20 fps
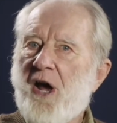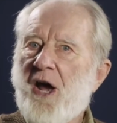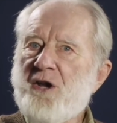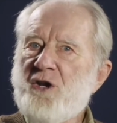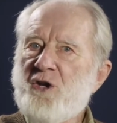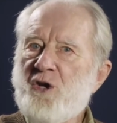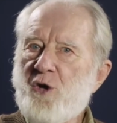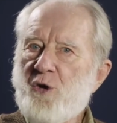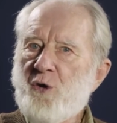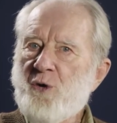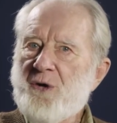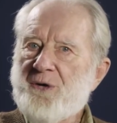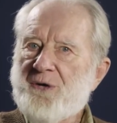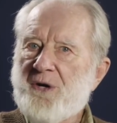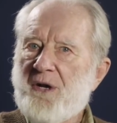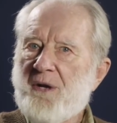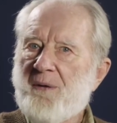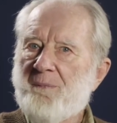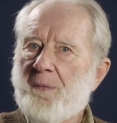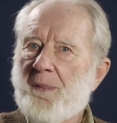a
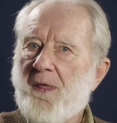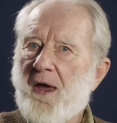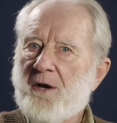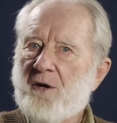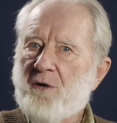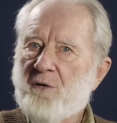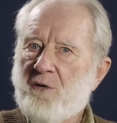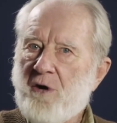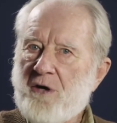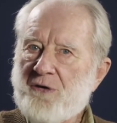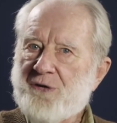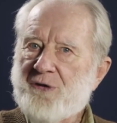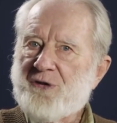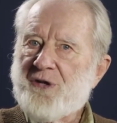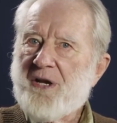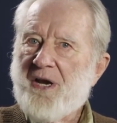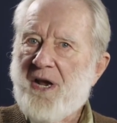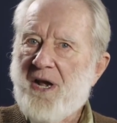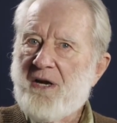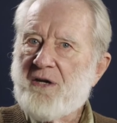unity across
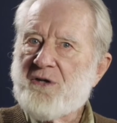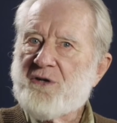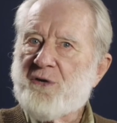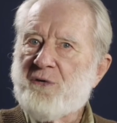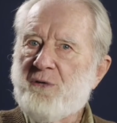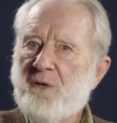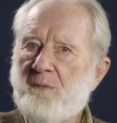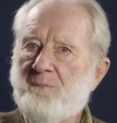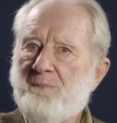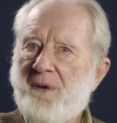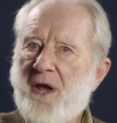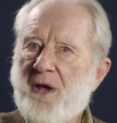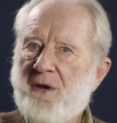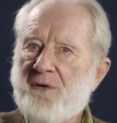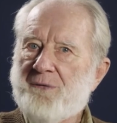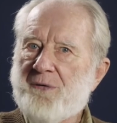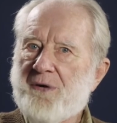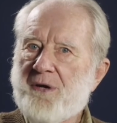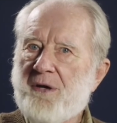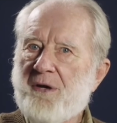the cultural
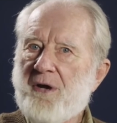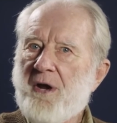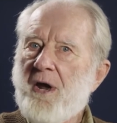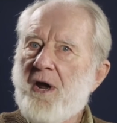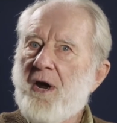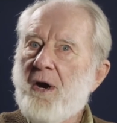boundary